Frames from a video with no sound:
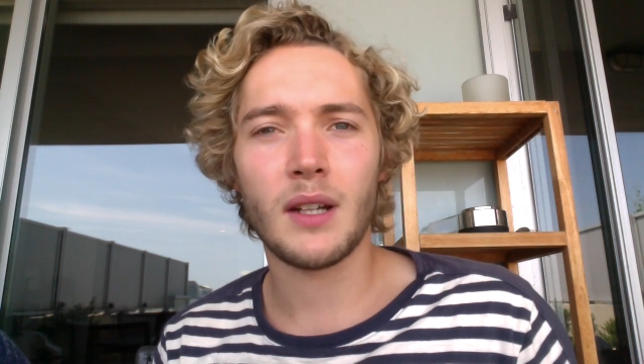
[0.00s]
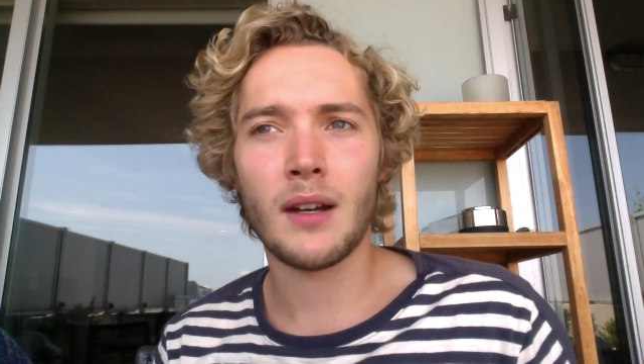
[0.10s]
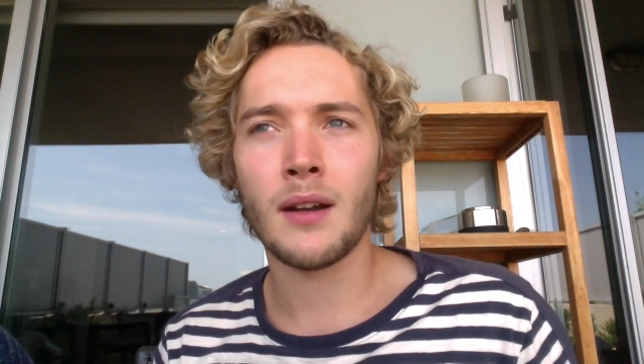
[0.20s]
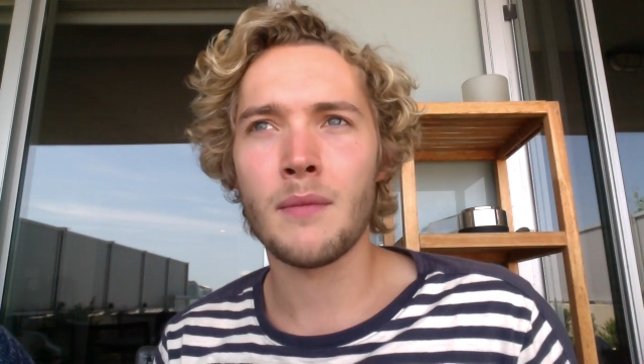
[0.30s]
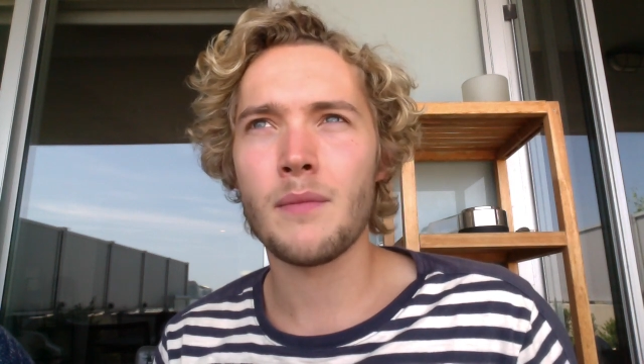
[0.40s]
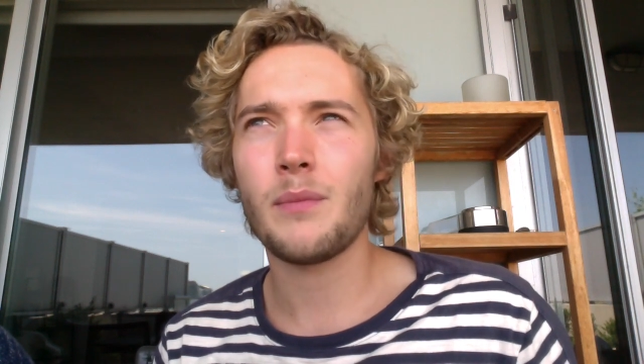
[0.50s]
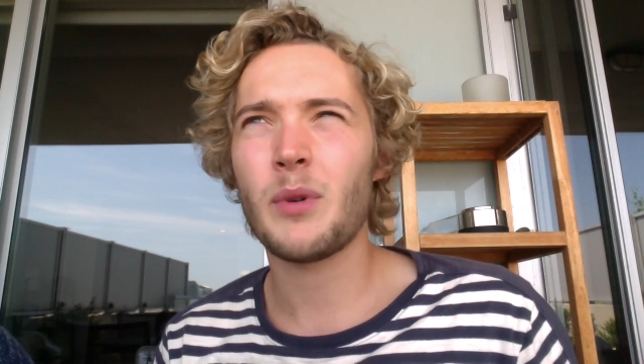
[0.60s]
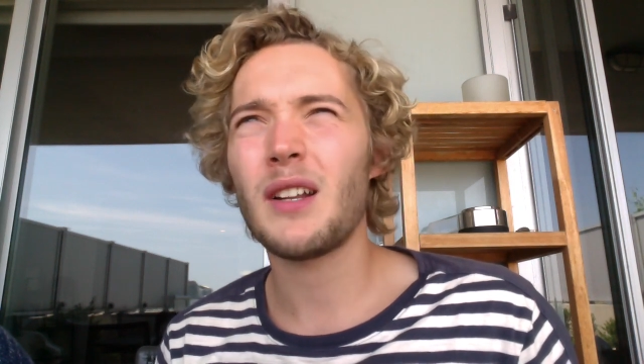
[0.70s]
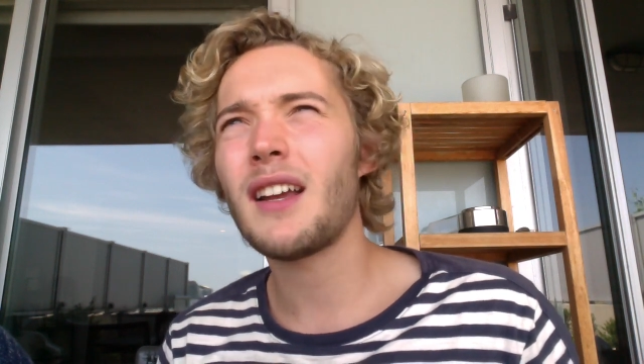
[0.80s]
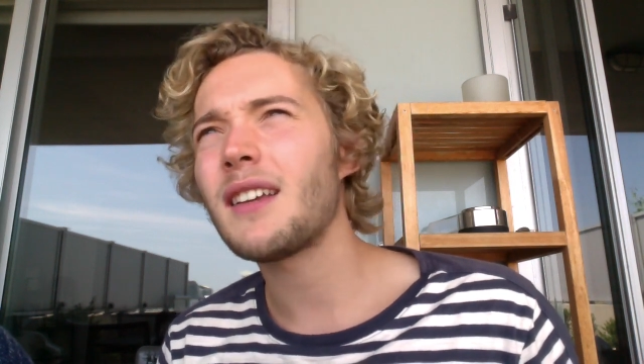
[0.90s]

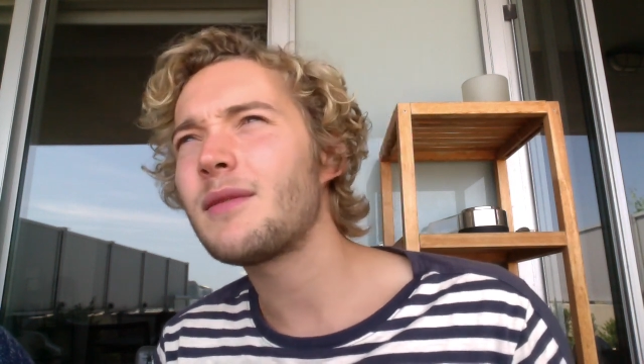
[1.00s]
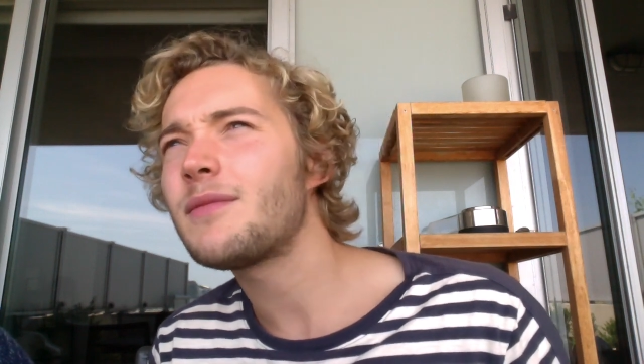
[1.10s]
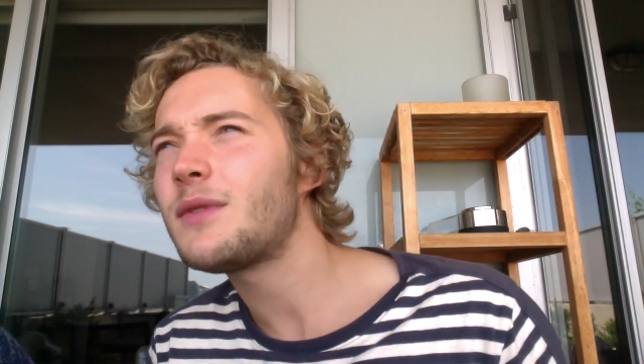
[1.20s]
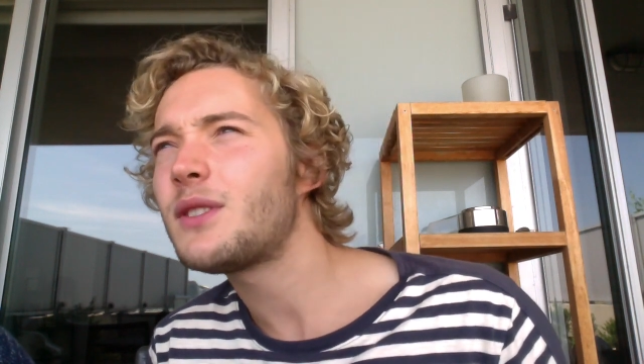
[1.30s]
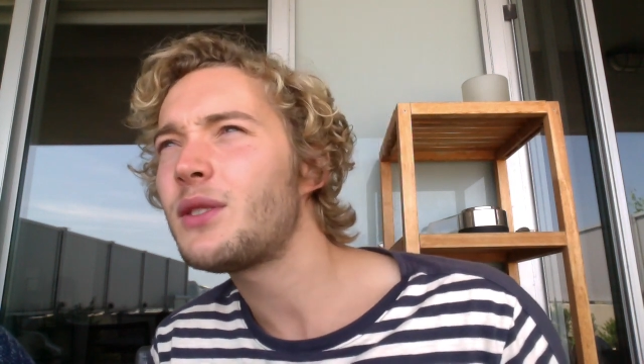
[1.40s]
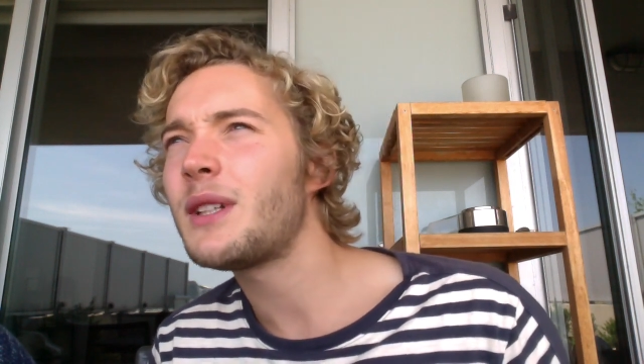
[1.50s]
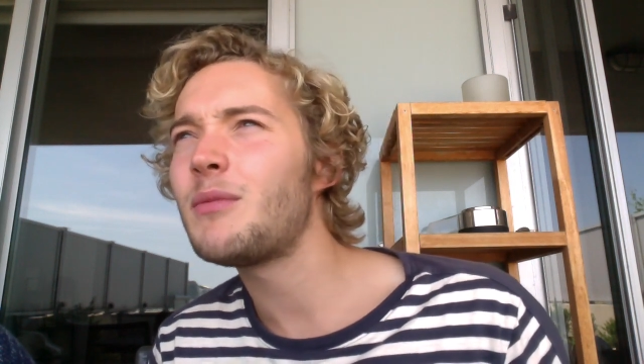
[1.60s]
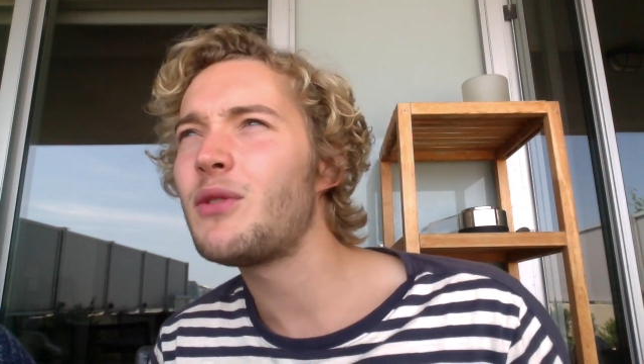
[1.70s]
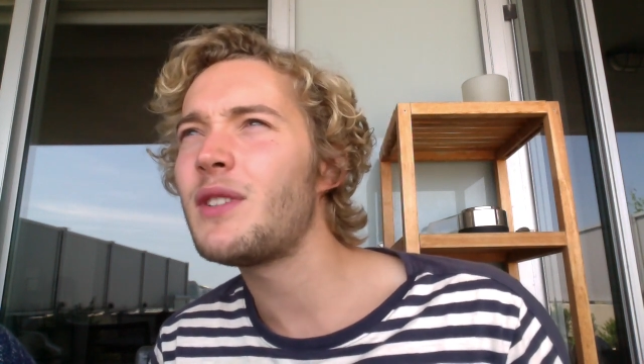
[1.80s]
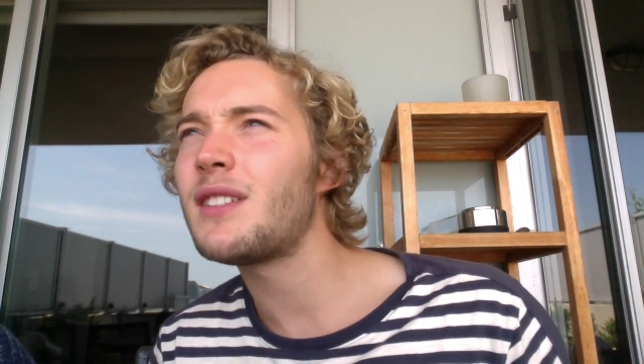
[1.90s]
But like doing
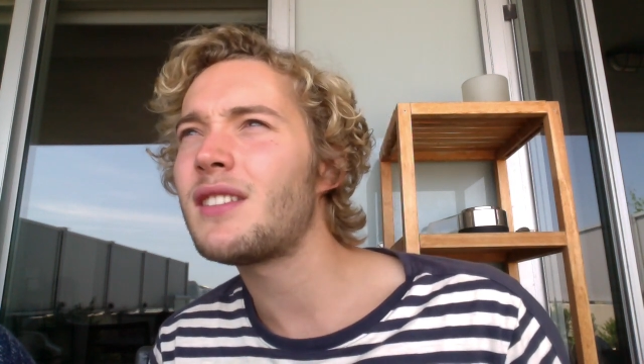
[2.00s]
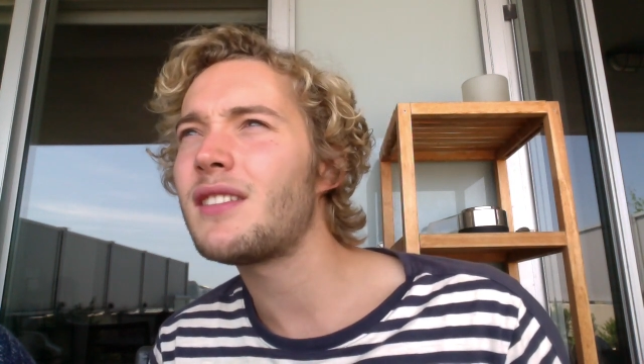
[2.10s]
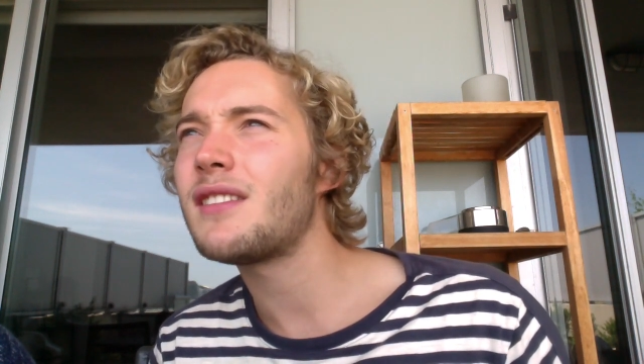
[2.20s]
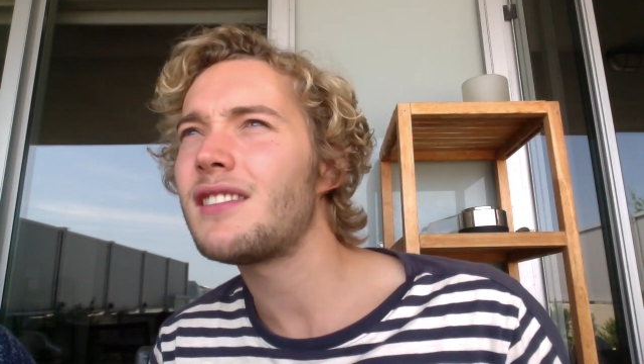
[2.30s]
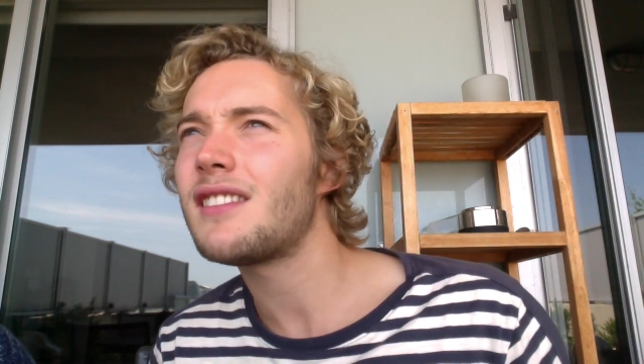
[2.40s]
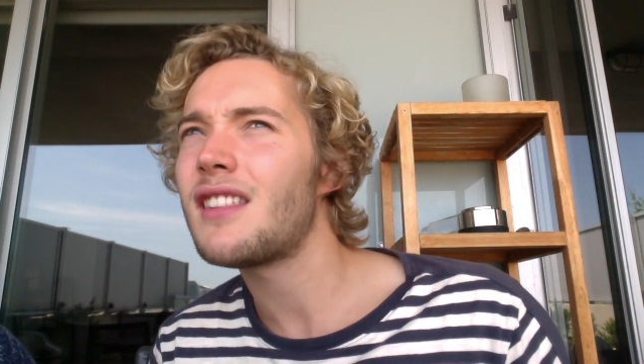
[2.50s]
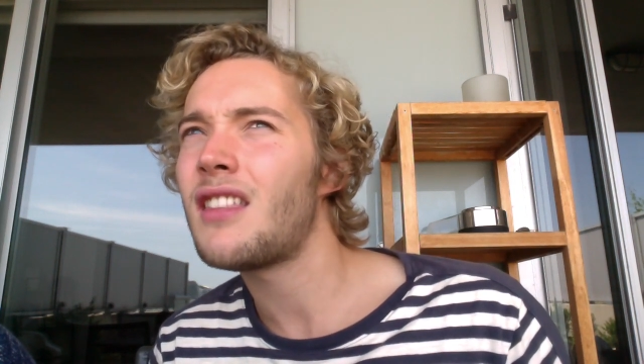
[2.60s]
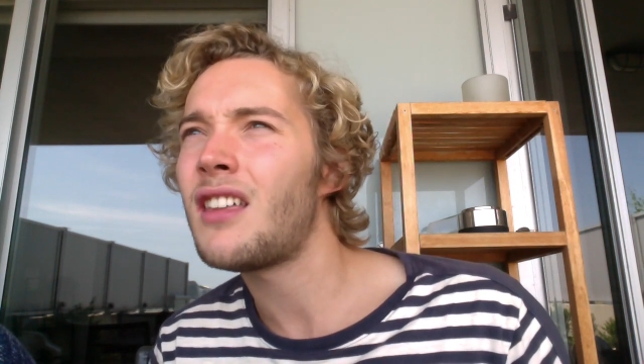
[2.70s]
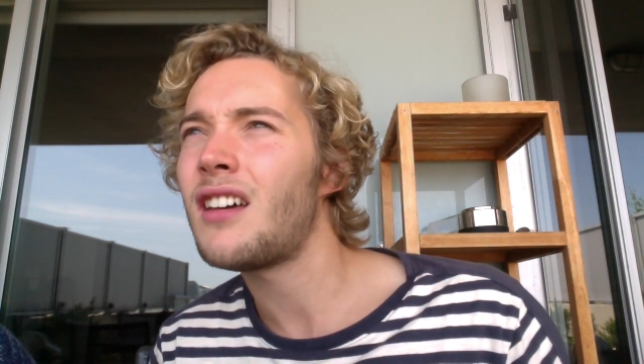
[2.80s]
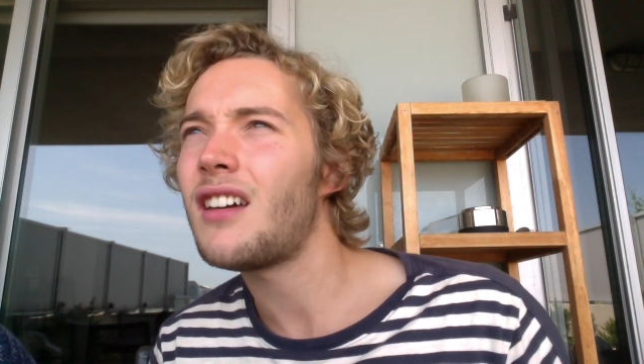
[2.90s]
movies
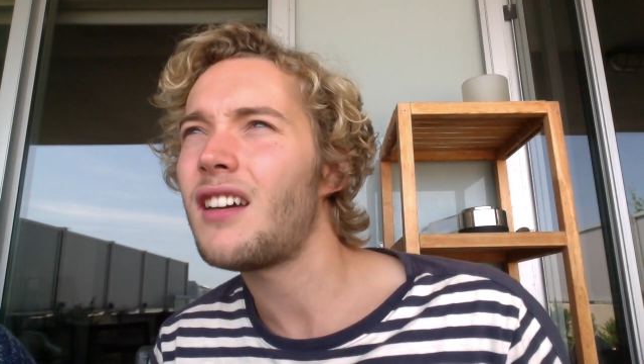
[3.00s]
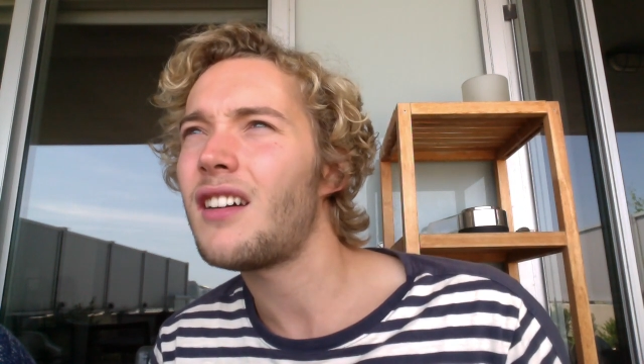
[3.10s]
that